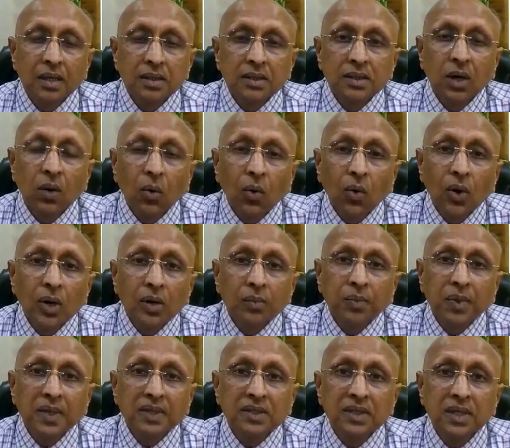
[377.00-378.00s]
The
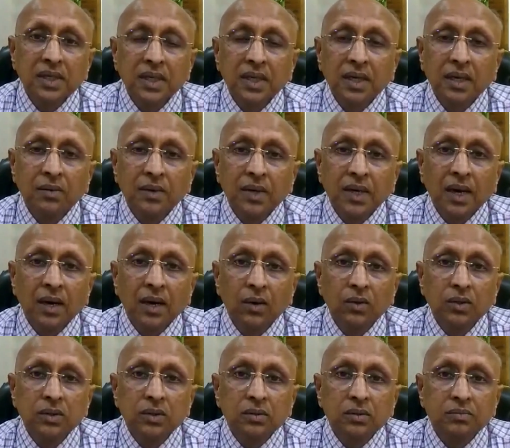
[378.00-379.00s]
old person in our
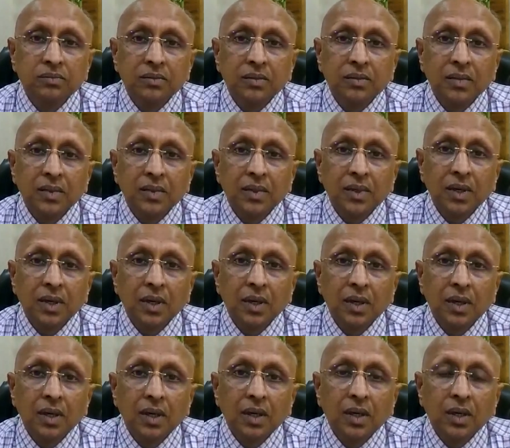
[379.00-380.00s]
house
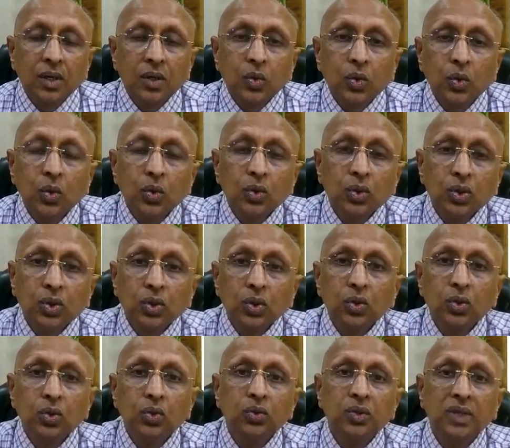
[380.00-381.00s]
used
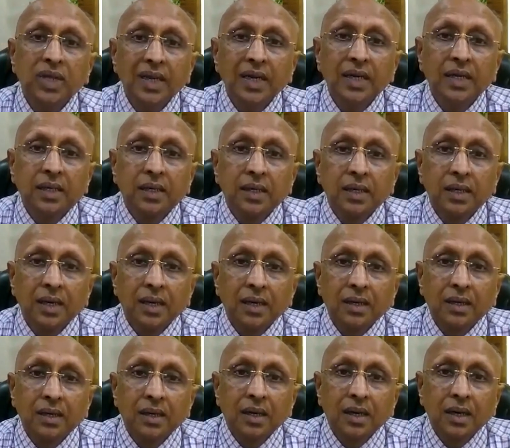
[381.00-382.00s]
to do it.
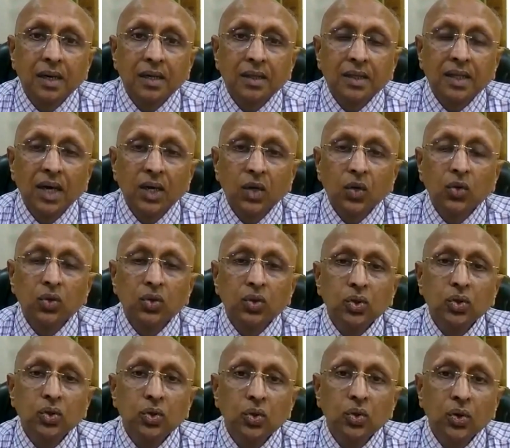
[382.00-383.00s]
They used
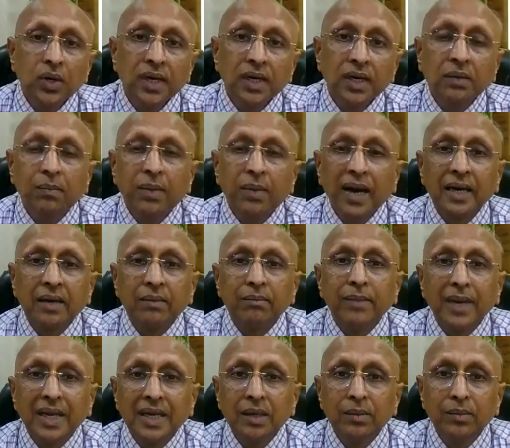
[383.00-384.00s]
to do it by
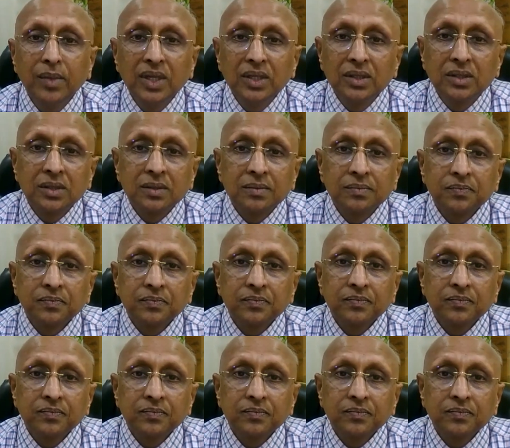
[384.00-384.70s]
many means.